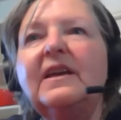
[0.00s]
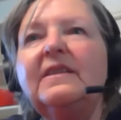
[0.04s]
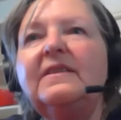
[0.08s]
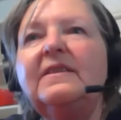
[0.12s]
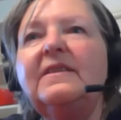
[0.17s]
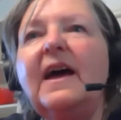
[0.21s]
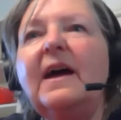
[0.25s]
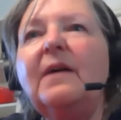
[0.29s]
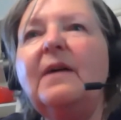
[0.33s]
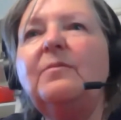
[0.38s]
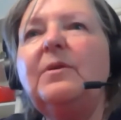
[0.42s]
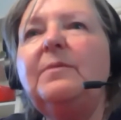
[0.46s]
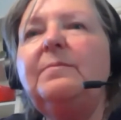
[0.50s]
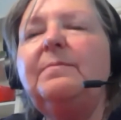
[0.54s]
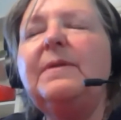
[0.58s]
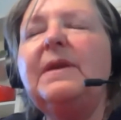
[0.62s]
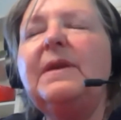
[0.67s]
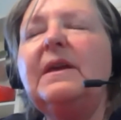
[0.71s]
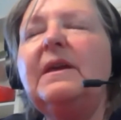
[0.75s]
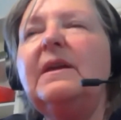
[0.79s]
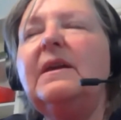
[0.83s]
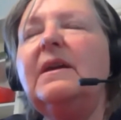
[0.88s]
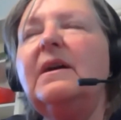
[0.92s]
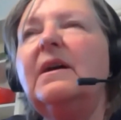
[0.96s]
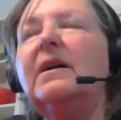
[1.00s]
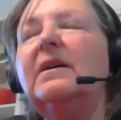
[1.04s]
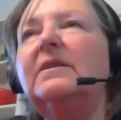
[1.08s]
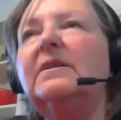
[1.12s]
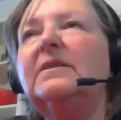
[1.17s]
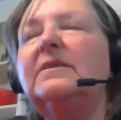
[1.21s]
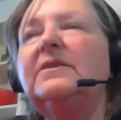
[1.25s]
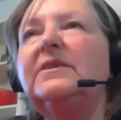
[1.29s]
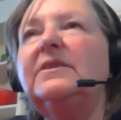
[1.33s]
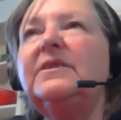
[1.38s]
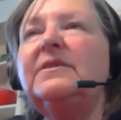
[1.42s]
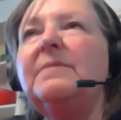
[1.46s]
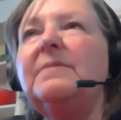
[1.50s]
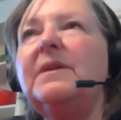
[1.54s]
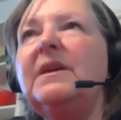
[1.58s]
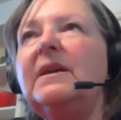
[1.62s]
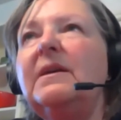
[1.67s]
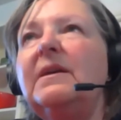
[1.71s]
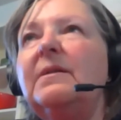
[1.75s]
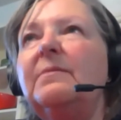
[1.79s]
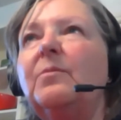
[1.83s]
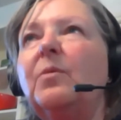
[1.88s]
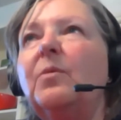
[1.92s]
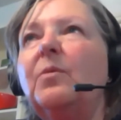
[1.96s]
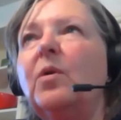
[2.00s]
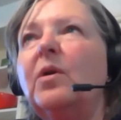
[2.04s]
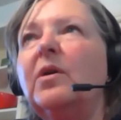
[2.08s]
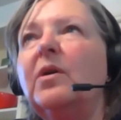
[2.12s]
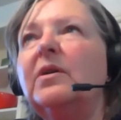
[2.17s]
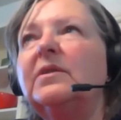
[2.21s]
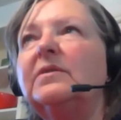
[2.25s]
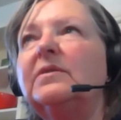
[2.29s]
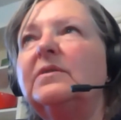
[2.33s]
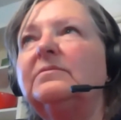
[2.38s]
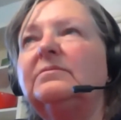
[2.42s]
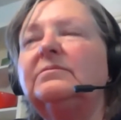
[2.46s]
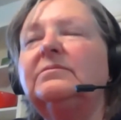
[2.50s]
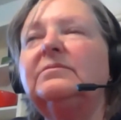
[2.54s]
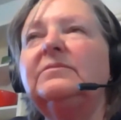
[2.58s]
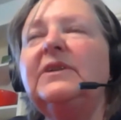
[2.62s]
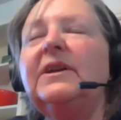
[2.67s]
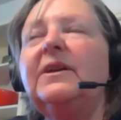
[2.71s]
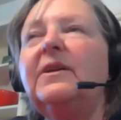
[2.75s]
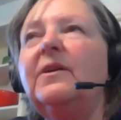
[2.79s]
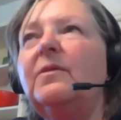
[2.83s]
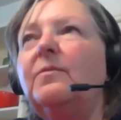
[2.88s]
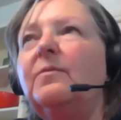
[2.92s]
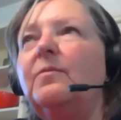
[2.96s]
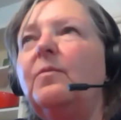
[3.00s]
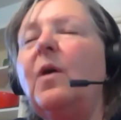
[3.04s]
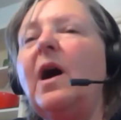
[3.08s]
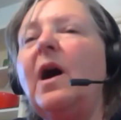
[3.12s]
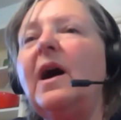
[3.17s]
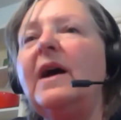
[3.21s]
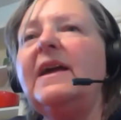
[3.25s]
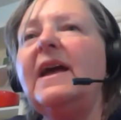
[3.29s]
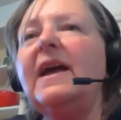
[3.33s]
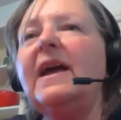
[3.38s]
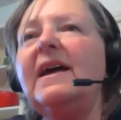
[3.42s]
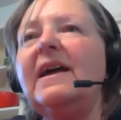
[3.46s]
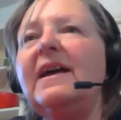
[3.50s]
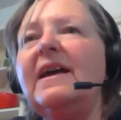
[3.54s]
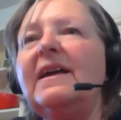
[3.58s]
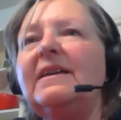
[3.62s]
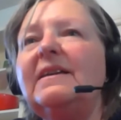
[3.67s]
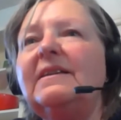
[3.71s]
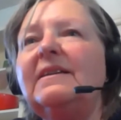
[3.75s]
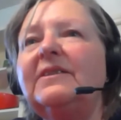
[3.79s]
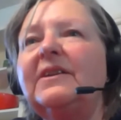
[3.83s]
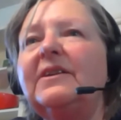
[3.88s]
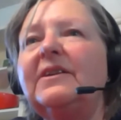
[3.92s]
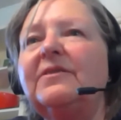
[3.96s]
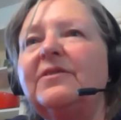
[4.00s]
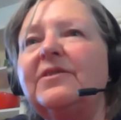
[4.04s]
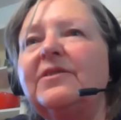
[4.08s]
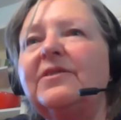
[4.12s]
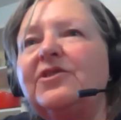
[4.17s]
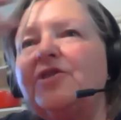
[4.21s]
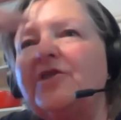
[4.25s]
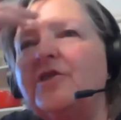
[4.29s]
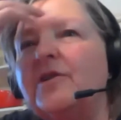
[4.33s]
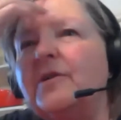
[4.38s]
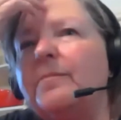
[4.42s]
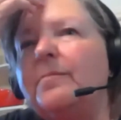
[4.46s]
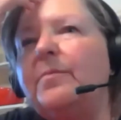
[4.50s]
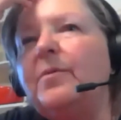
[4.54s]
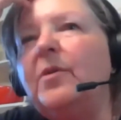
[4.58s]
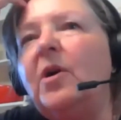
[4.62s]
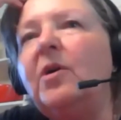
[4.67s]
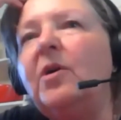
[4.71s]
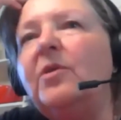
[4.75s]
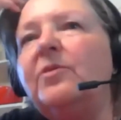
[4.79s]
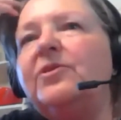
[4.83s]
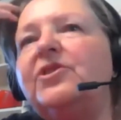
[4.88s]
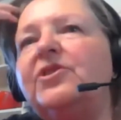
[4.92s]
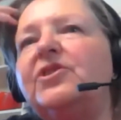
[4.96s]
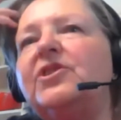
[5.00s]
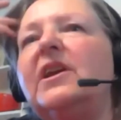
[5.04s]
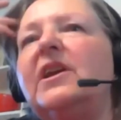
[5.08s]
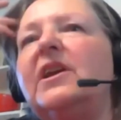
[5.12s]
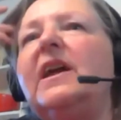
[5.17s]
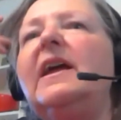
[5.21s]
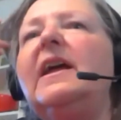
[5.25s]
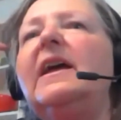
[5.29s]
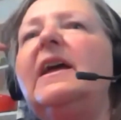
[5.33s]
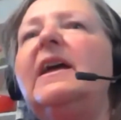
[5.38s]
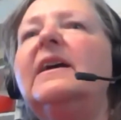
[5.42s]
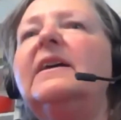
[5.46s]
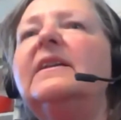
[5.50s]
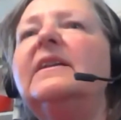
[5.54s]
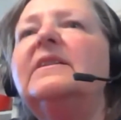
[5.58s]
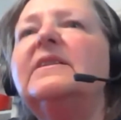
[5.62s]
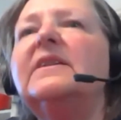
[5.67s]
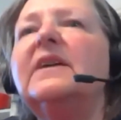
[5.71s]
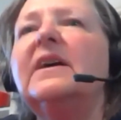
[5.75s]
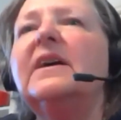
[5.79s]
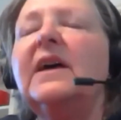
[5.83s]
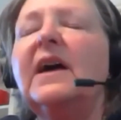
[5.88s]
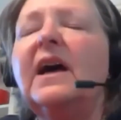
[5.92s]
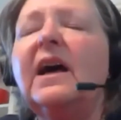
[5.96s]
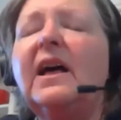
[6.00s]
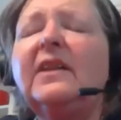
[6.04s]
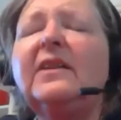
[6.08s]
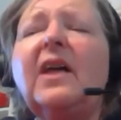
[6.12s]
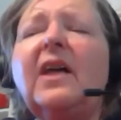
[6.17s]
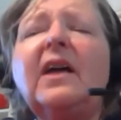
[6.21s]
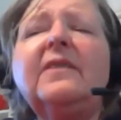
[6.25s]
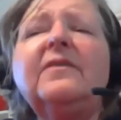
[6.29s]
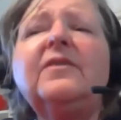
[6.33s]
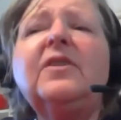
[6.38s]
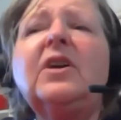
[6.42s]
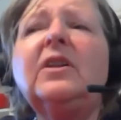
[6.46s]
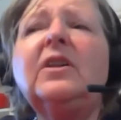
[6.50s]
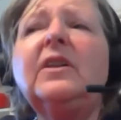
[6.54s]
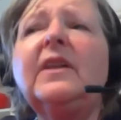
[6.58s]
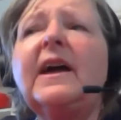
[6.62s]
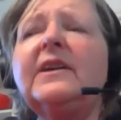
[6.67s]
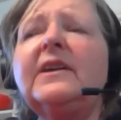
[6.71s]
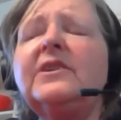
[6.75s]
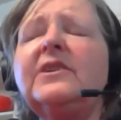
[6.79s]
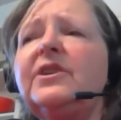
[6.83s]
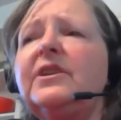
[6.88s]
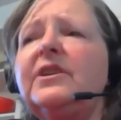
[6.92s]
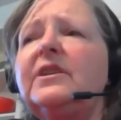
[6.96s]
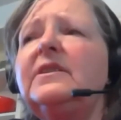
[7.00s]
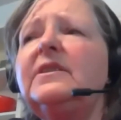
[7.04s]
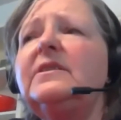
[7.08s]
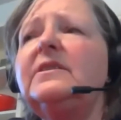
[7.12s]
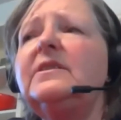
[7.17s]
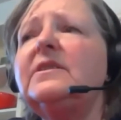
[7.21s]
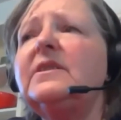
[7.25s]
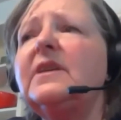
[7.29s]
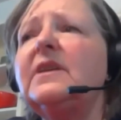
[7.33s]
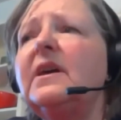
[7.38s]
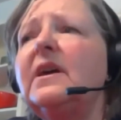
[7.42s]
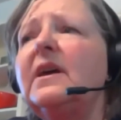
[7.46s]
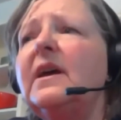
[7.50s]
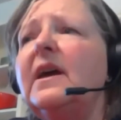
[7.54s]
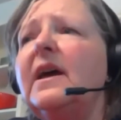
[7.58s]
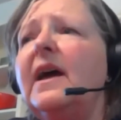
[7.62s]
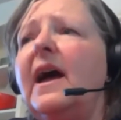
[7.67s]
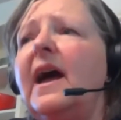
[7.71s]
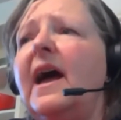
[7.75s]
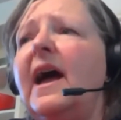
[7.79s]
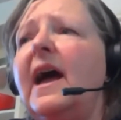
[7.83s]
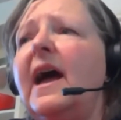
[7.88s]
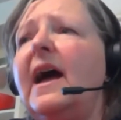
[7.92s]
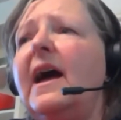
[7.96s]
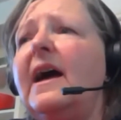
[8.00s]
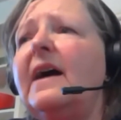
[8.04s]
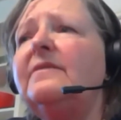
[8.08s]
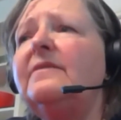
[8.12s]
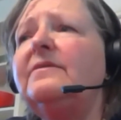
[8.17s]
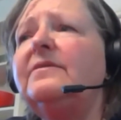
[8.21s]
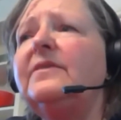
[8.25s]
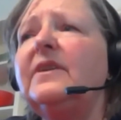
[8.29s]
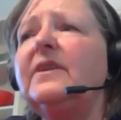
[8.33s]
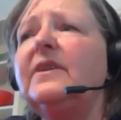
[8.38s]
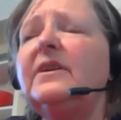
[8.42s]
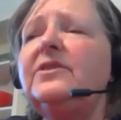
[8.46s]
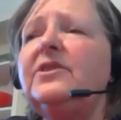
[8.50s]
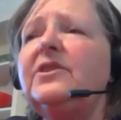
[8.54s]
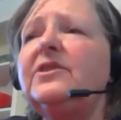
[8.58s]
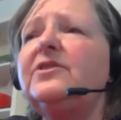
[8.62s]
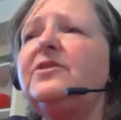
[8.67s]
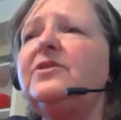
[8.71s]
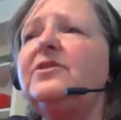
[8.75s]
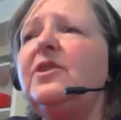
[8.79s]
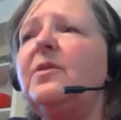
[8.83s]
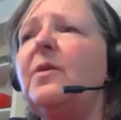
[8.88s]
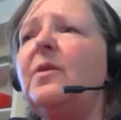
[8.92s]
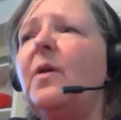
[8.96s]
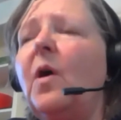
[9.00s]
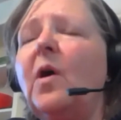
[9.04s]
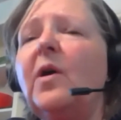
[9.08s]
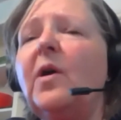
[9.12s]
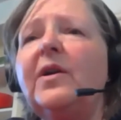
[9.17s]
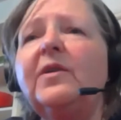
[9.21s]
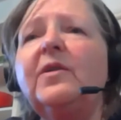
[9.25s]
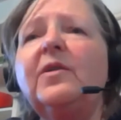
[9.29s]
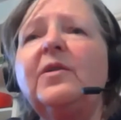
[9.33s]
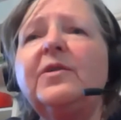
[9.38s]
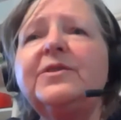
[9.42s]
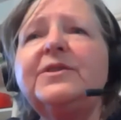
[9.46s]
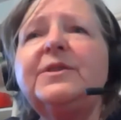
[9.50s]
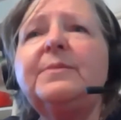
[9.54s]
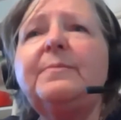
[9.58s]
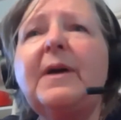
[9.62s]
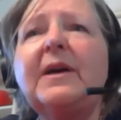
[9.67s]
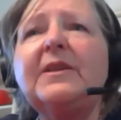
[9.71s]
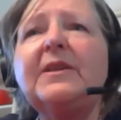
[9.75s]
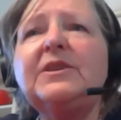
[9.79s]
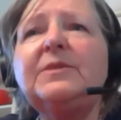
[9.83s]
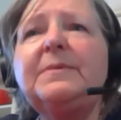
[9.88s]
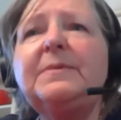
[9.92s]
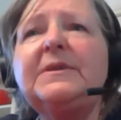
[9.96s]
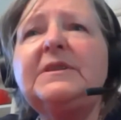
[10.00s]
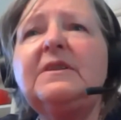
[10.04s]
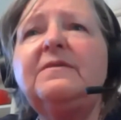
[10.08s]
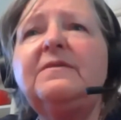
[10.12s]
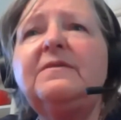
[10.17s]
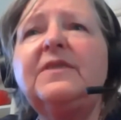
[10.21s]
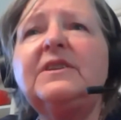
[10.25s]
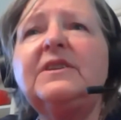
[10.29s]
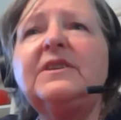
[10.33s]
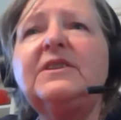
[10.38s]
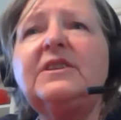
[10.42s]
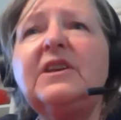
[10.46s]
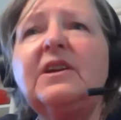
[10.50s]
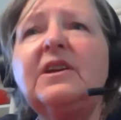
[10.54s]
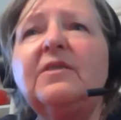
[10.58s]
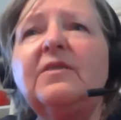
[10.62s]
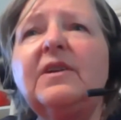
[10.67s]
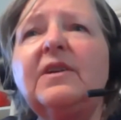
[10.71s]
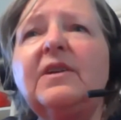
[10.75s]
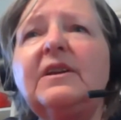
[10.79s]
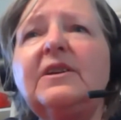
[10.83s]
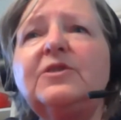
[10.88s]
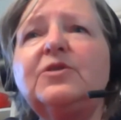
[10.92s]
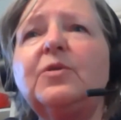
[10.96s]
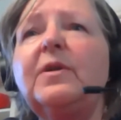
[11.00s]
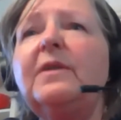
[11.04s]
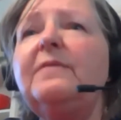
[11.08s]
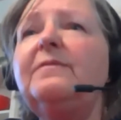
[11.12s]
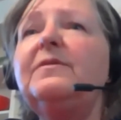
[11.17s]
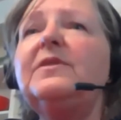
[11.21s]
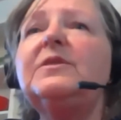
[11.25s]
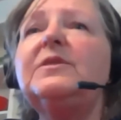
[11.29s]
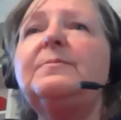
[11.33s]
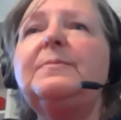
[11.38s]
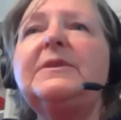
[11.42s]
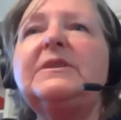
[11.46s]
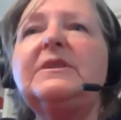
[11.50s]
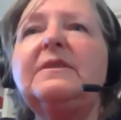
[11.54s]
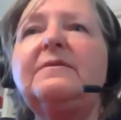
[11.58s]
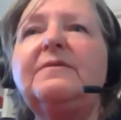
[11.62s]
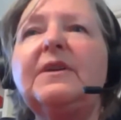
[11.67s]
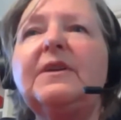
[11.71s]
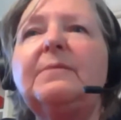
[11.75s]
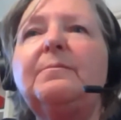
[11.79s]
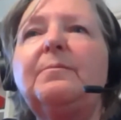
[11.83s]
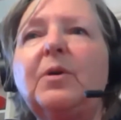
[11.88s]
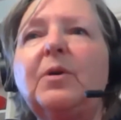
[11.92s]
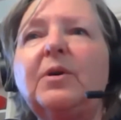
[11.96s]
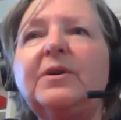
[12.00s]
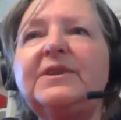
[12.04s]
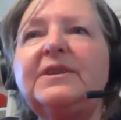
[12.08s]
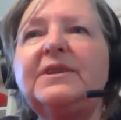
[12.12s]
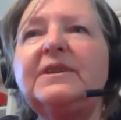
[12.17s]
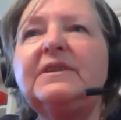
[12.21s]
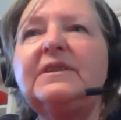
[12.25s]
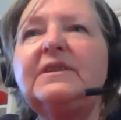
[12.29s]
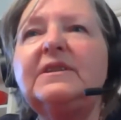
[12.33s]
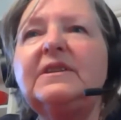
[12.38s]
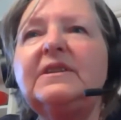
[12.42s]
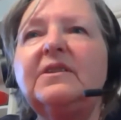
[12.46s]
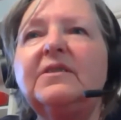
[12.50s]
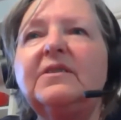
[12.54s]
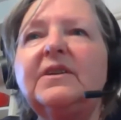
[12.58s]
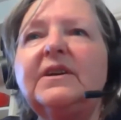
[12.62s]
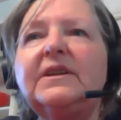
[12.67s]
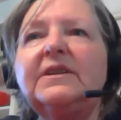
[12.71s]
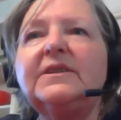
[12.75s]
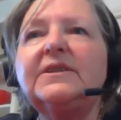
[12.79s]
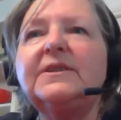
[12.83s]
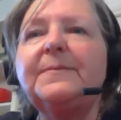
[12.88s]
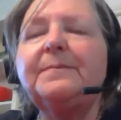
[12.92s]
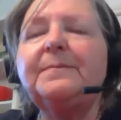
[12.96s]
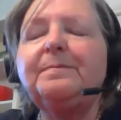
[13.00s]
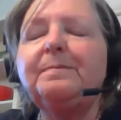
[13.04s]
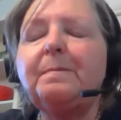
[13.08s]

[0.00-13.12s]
That would be, to me, a more YA literature approach. And a lot of collections have just, articles about specific series or even specific books in series.